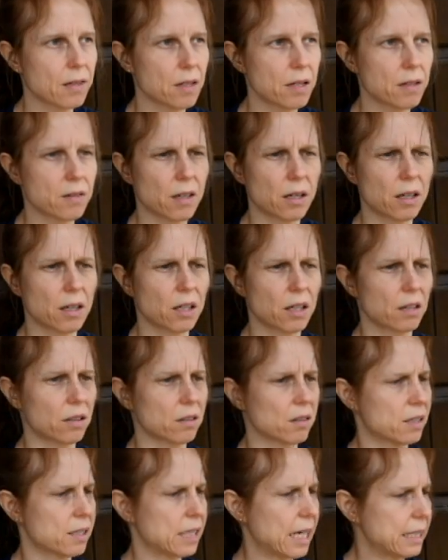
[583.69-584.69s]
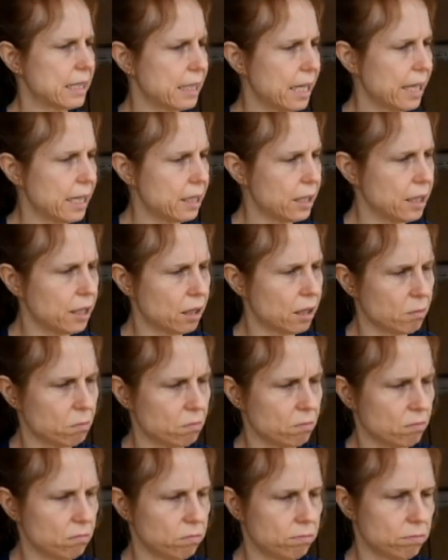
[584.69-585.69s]
These are
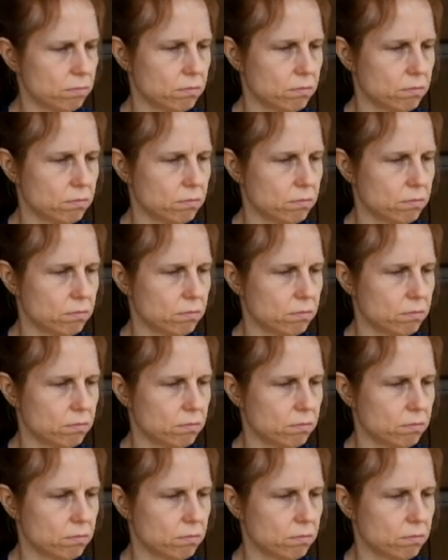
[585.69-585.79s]
titanium,